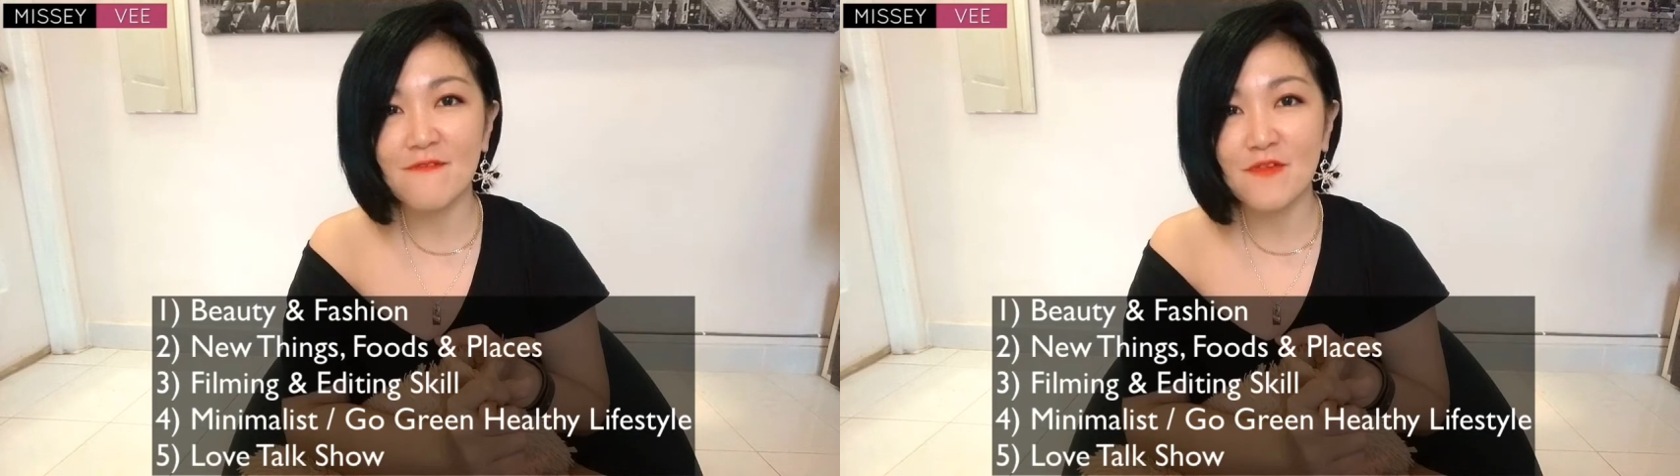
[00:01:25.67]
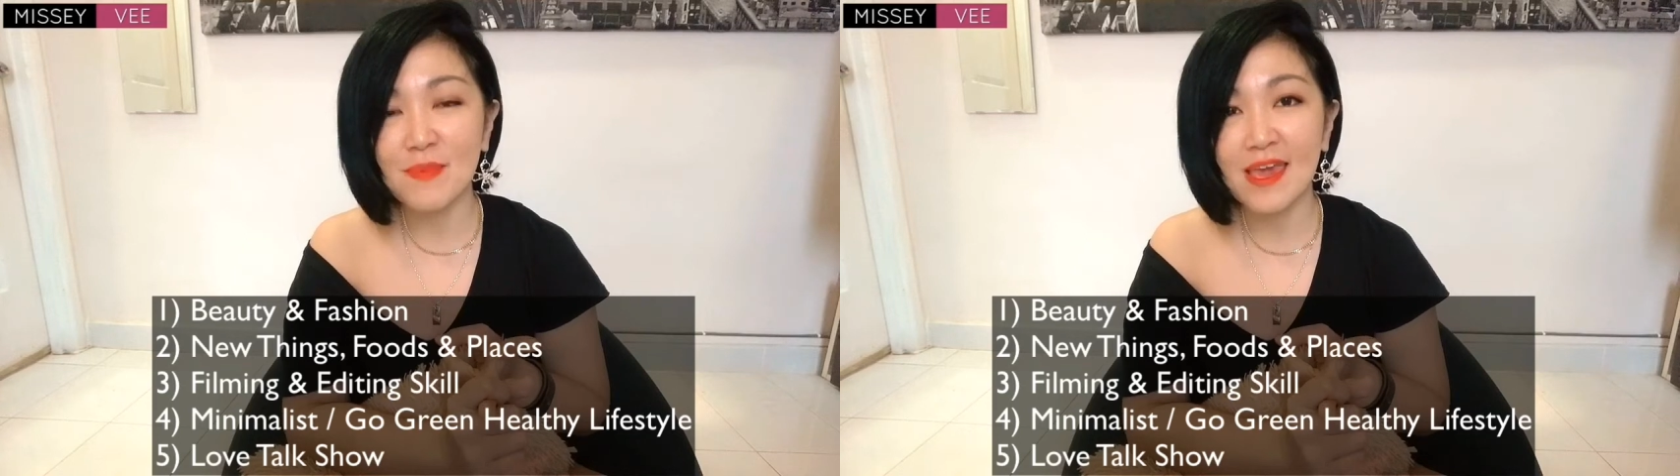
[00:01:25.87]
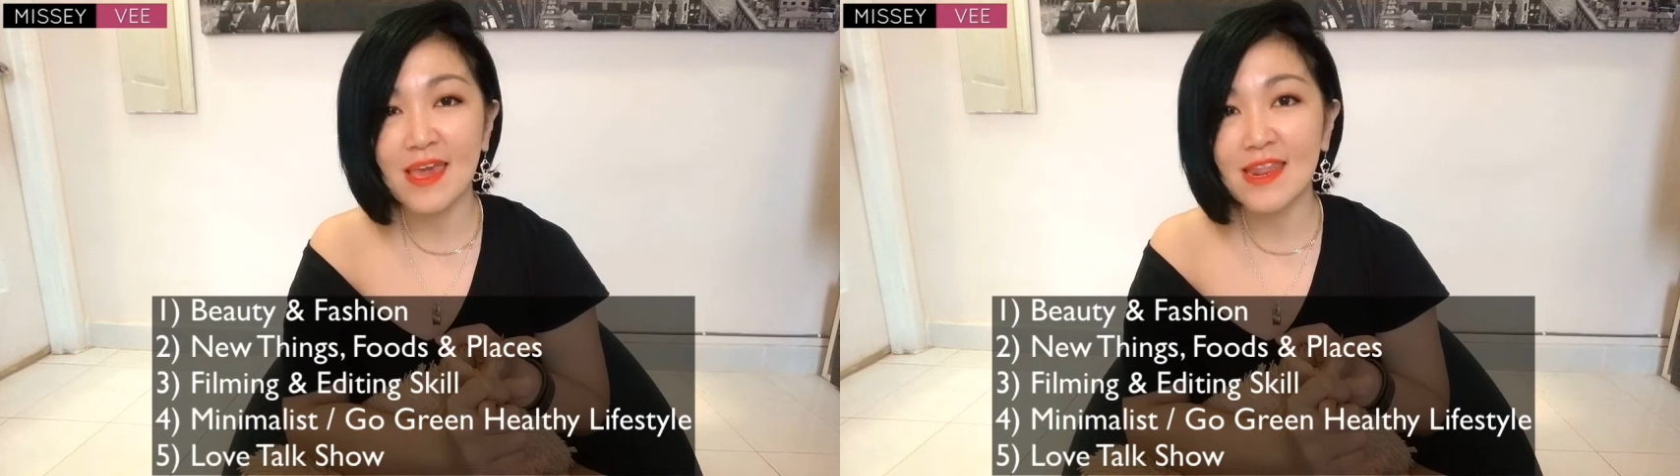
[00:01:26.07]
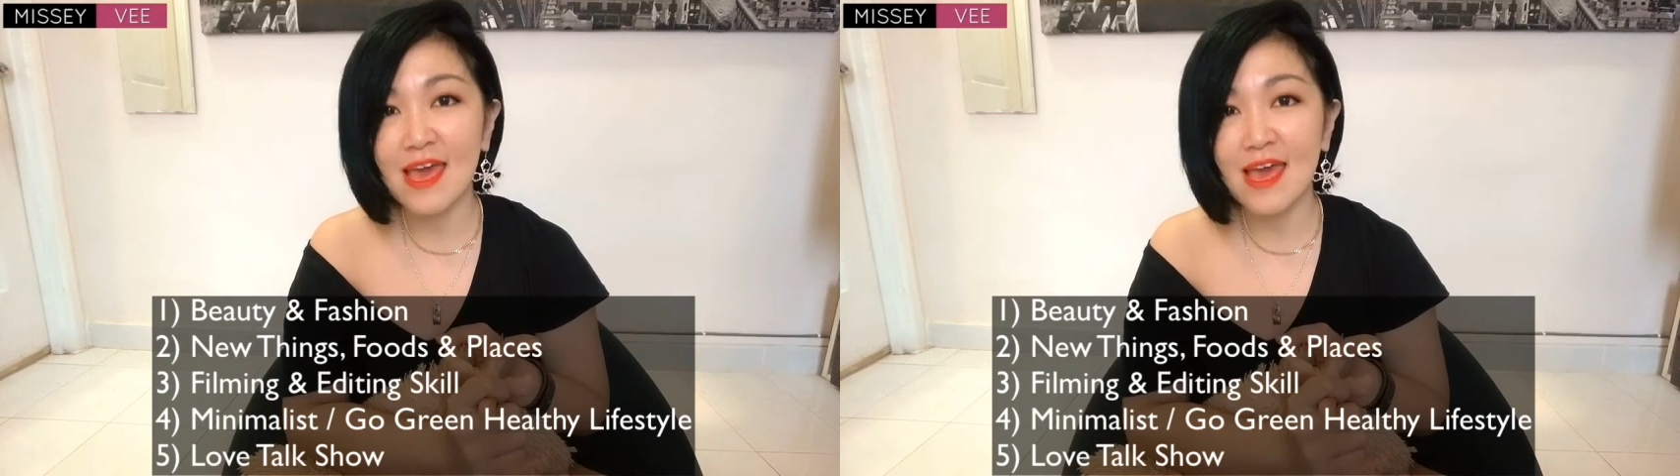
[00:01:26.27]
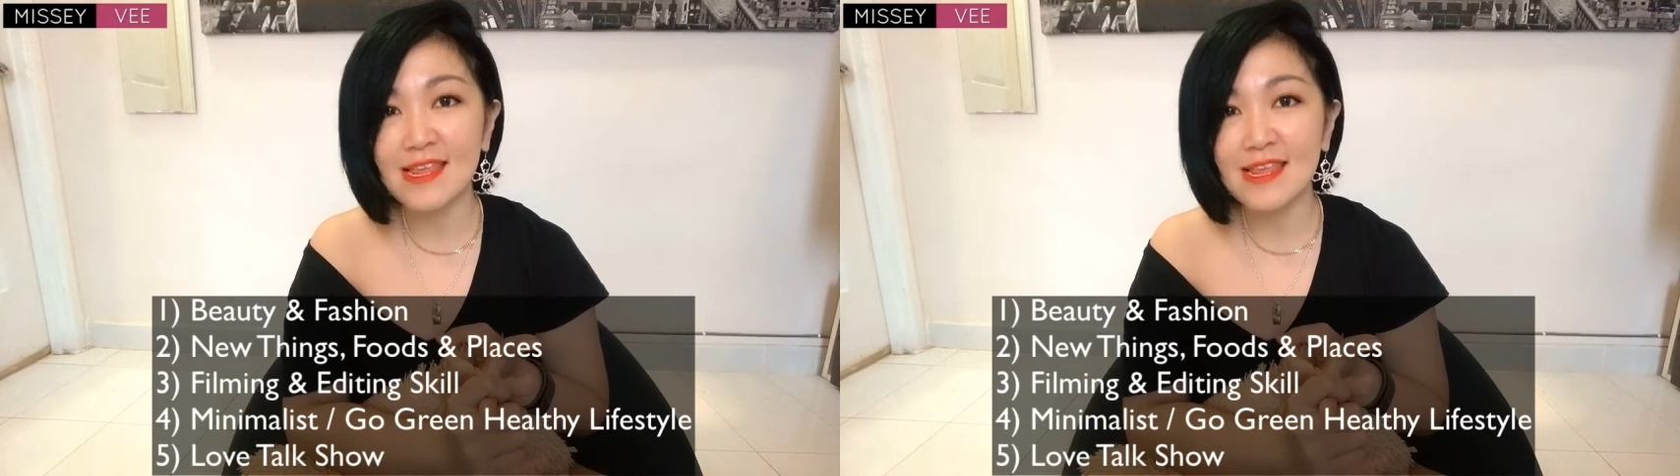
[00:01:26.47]
filming and
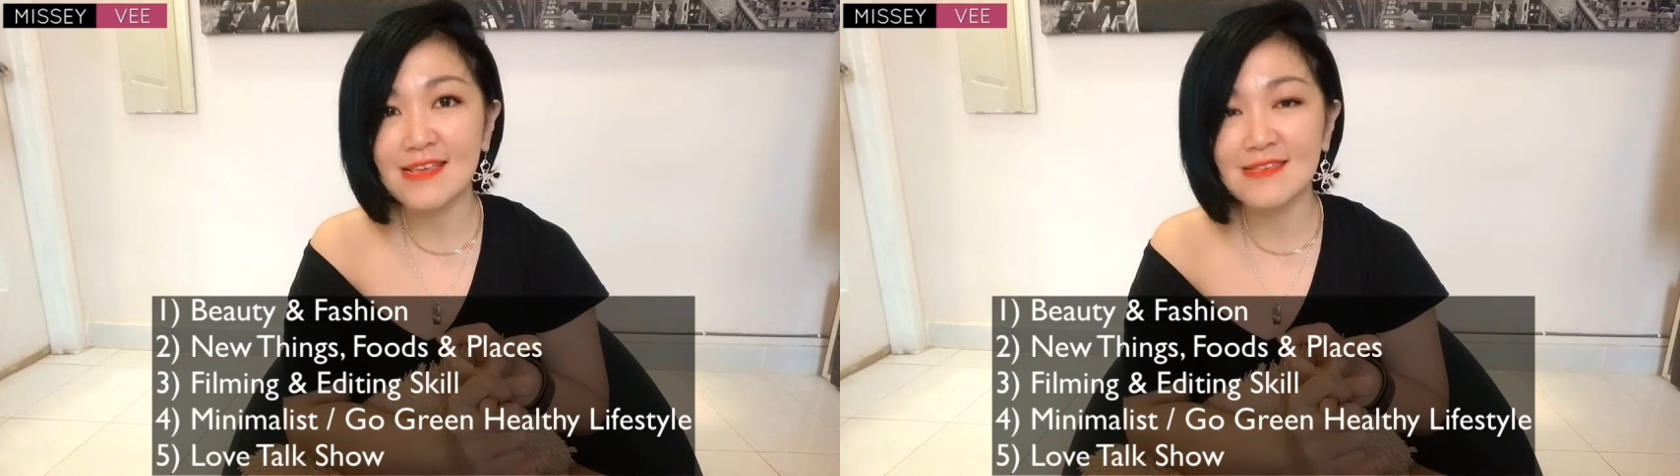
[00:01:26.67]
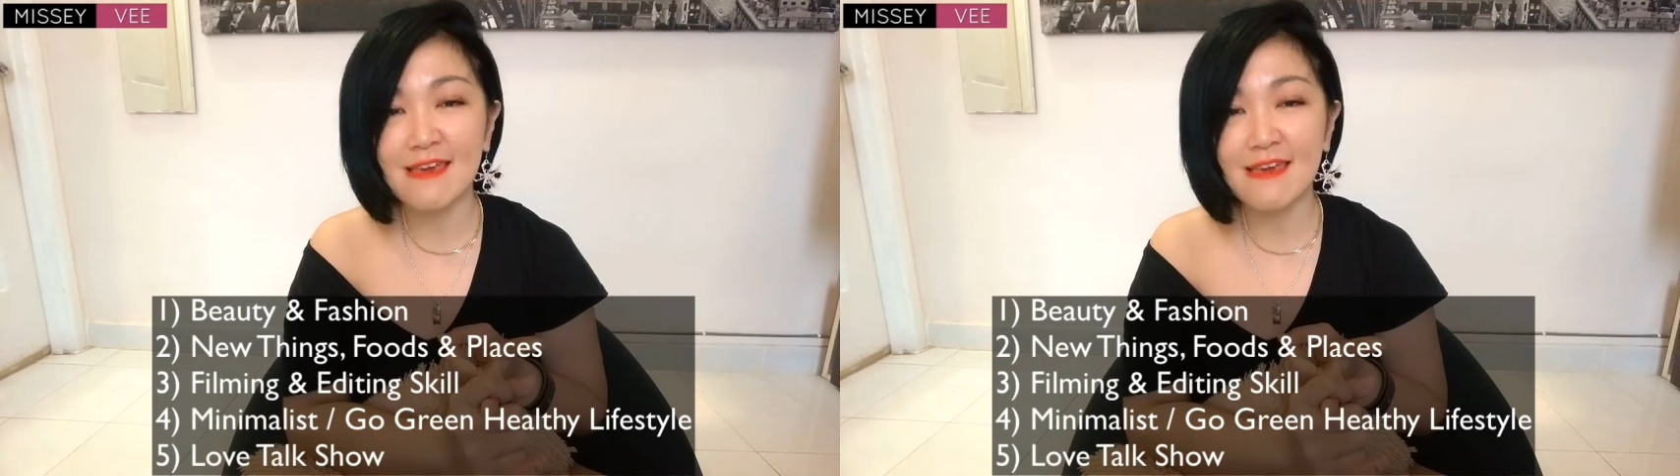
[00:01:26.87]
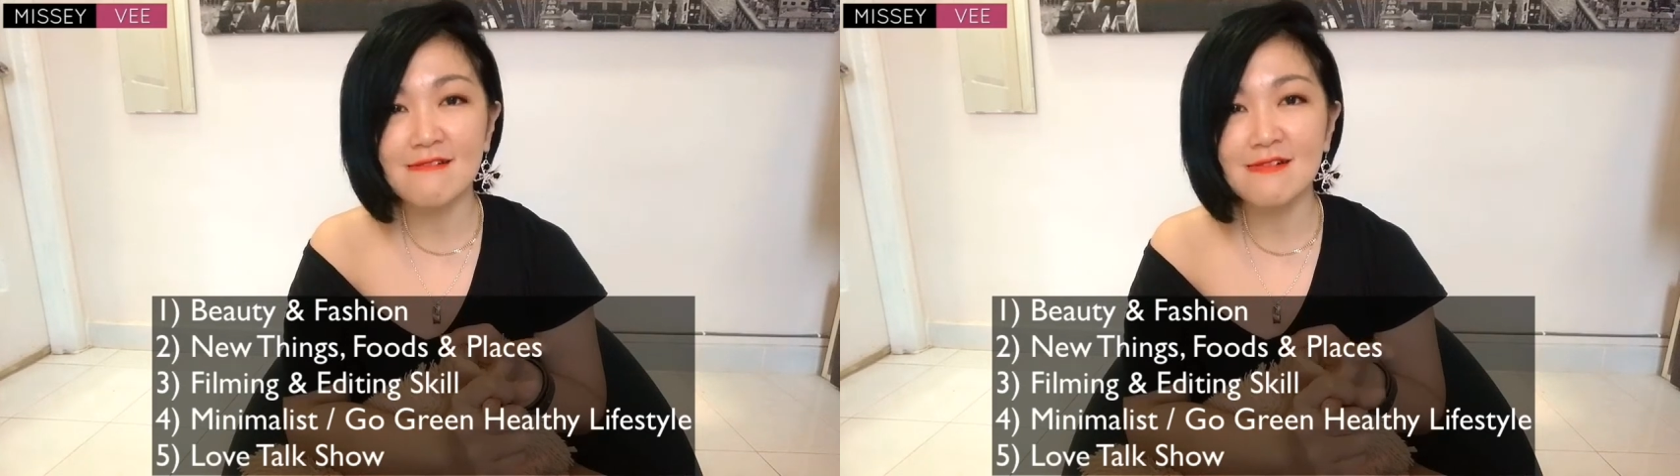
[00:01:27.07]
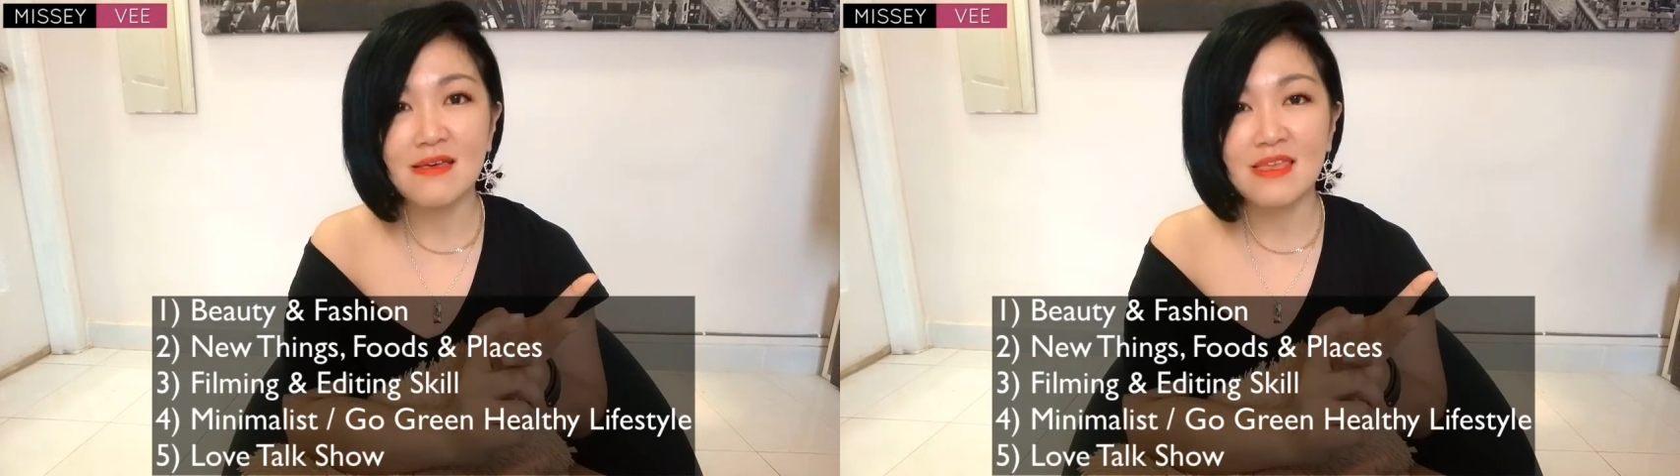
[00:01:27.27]
editing skill,